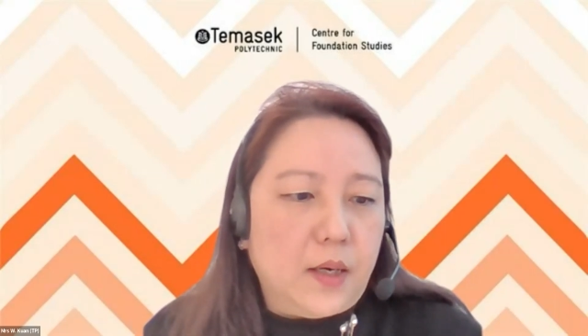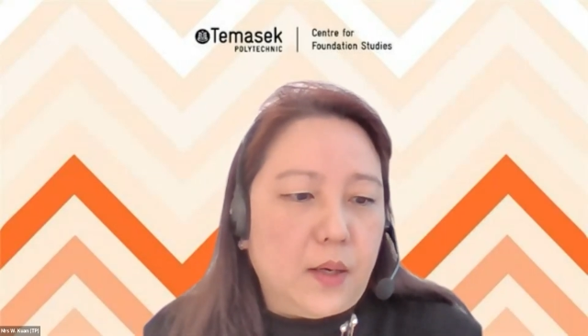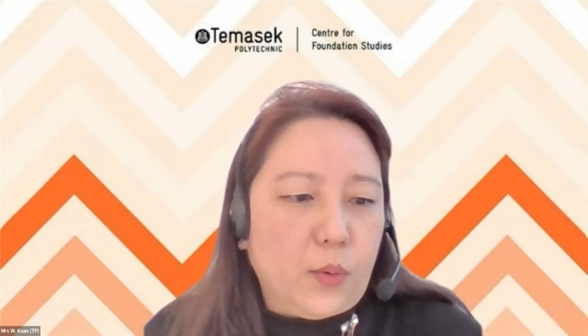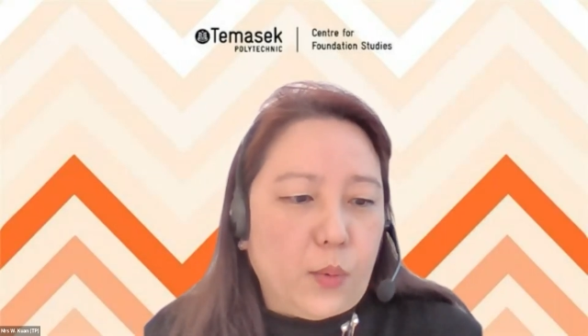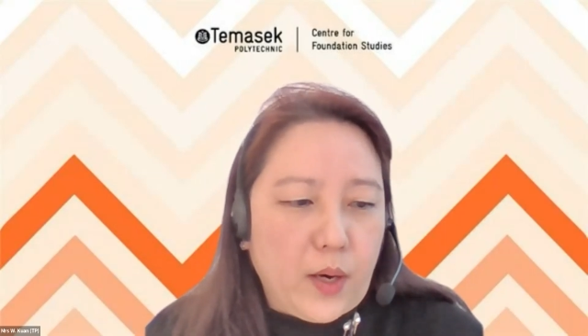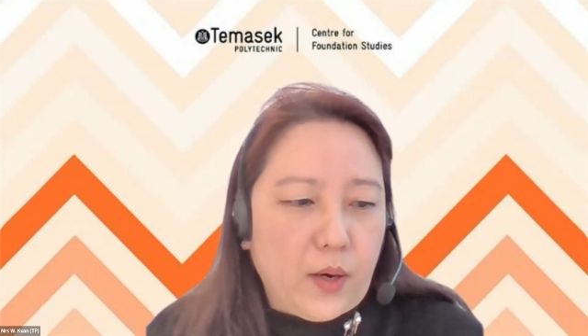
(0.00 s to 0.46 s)

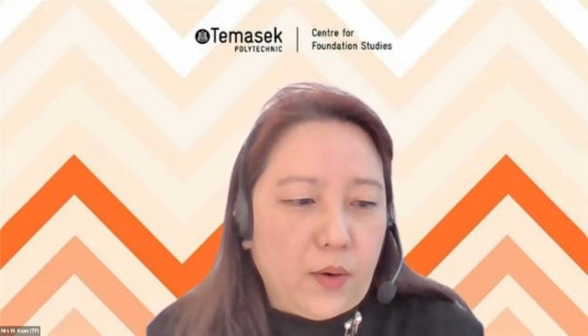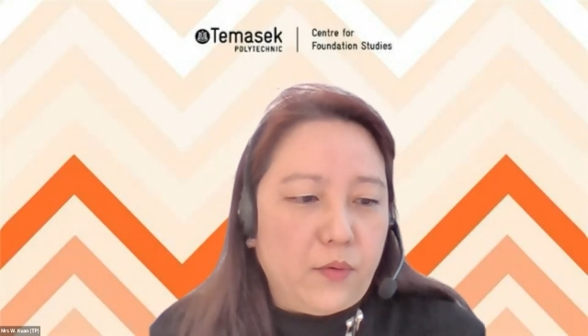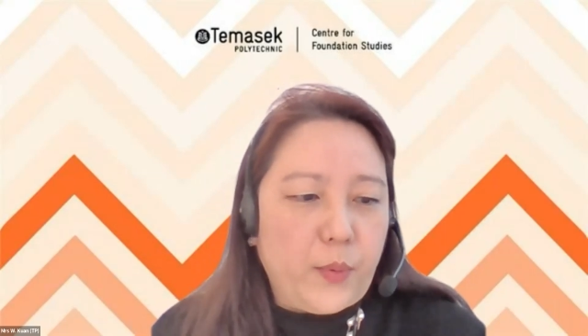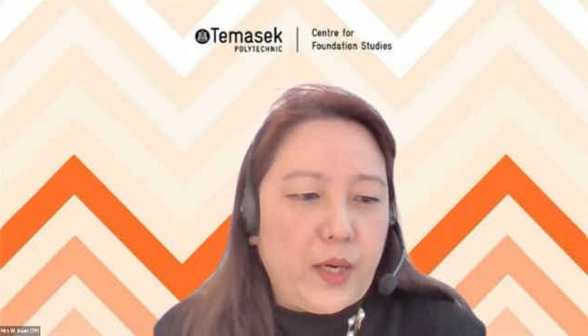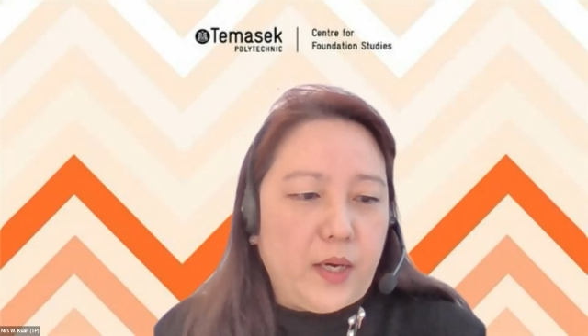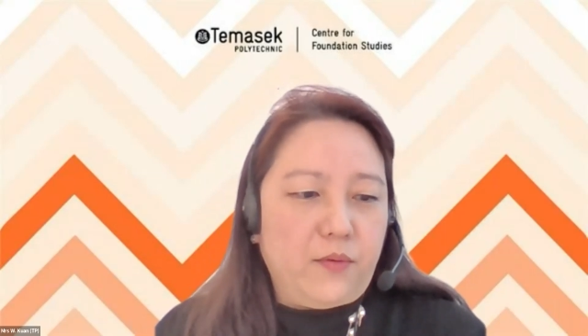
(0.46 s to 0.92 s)
Wow,
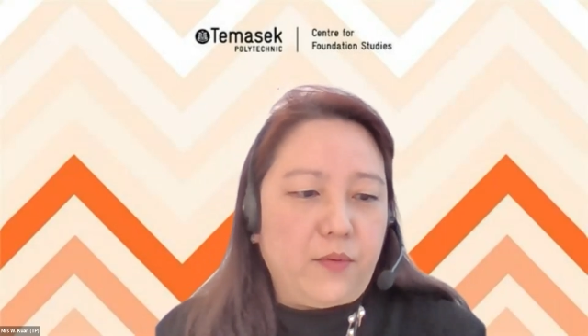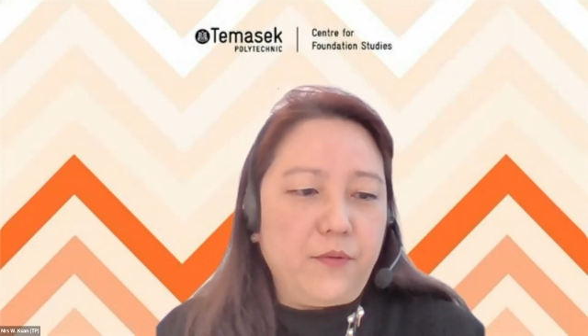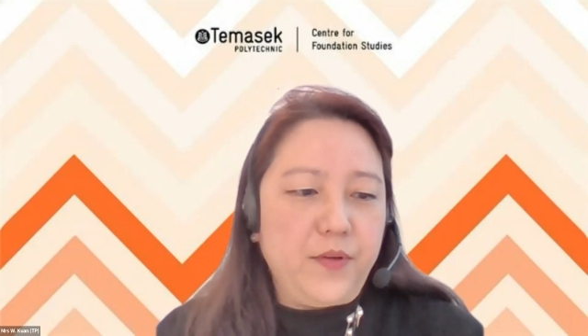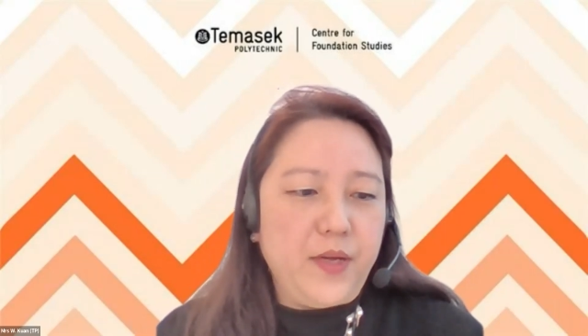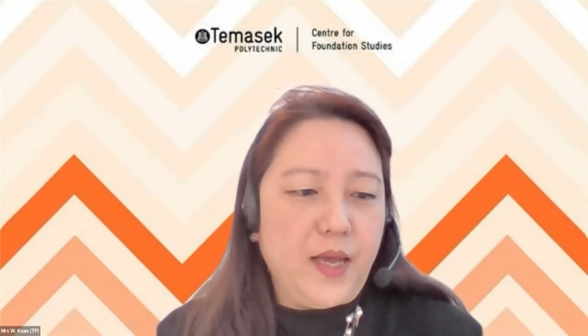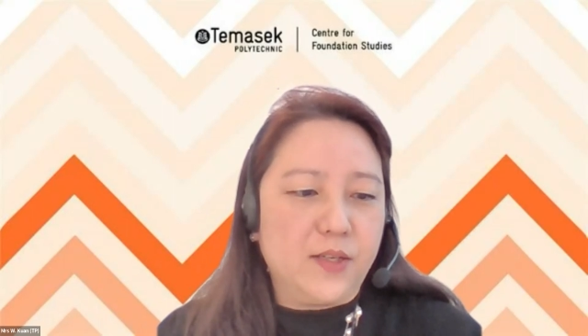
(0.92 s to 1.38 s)
wait,
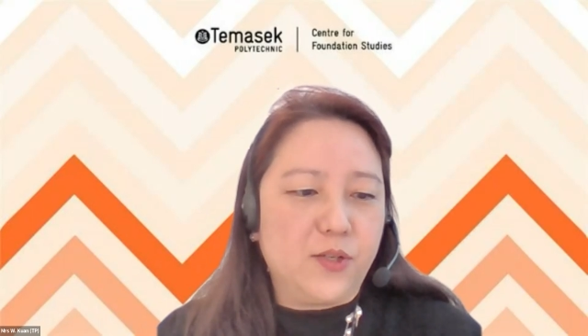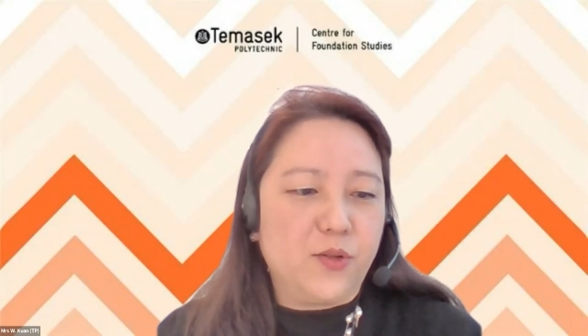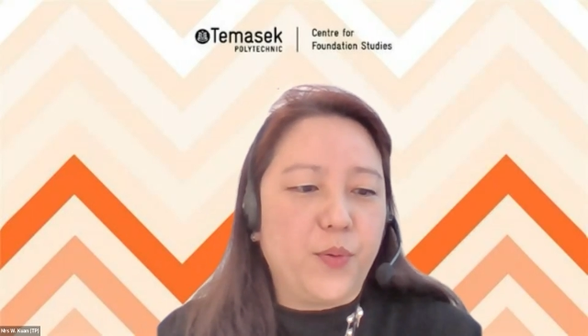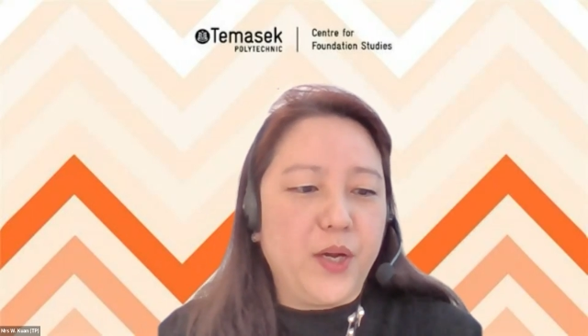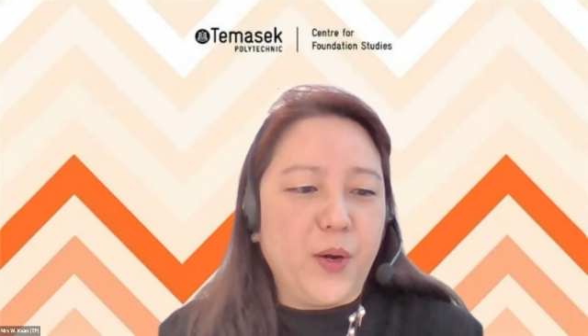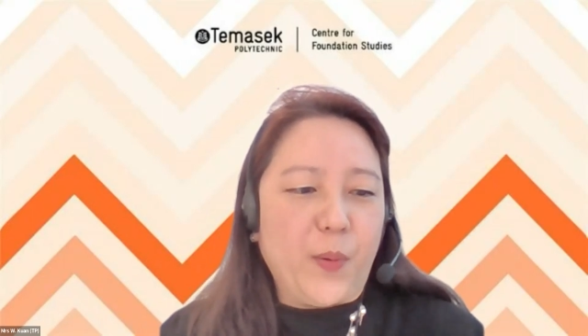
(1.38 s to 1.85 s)
Rafi has
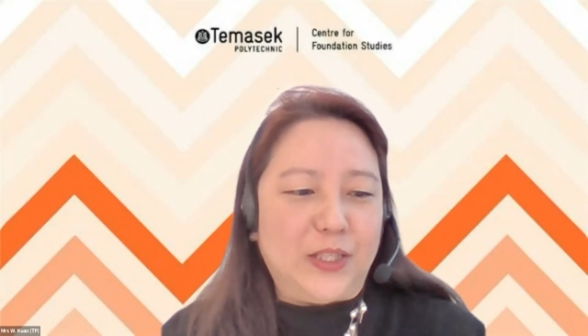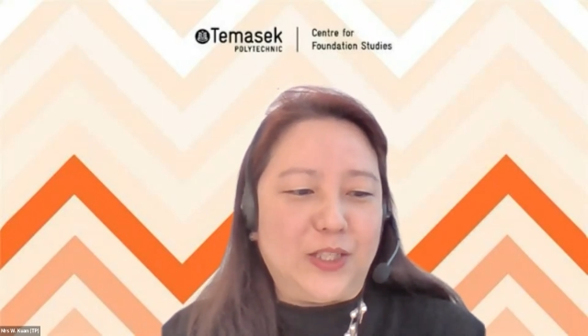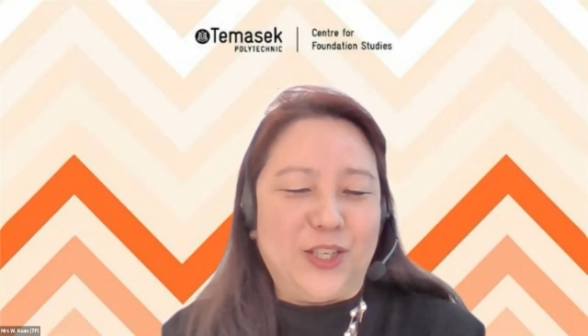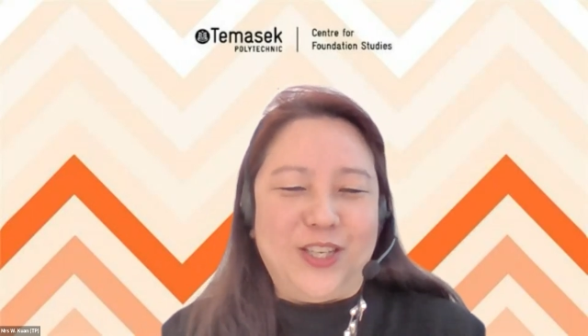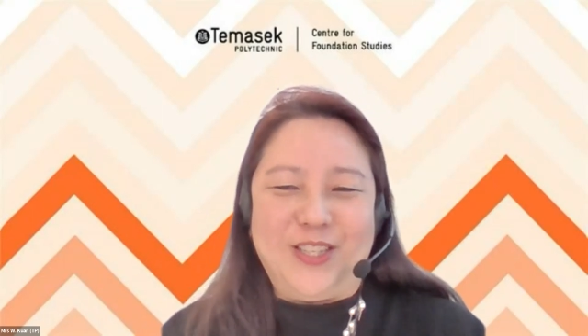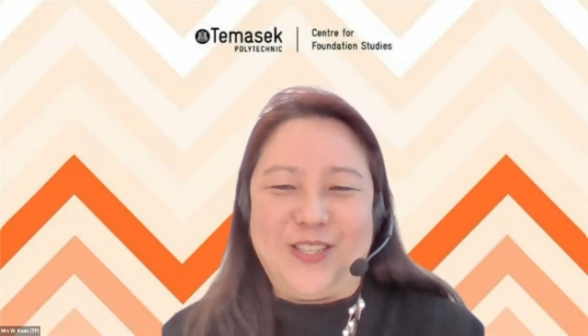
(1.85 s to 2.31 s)
3
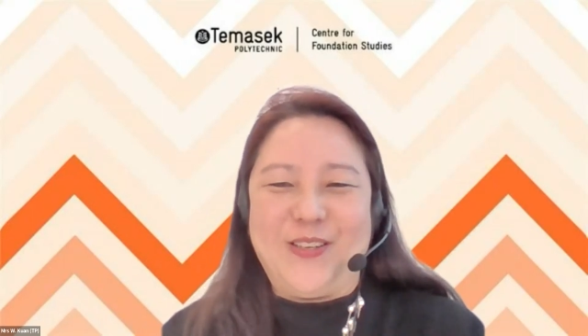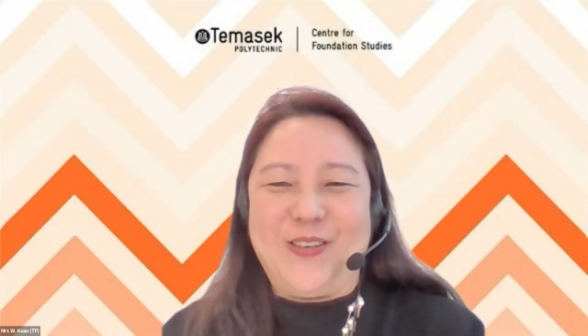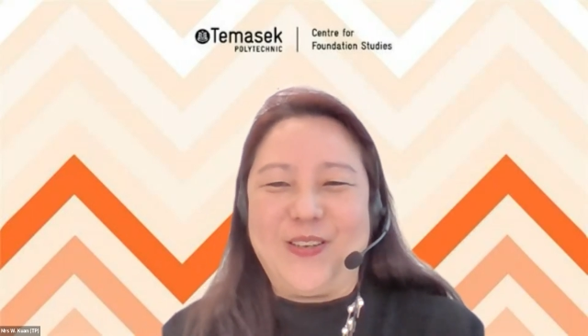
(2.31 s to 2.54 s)
questions.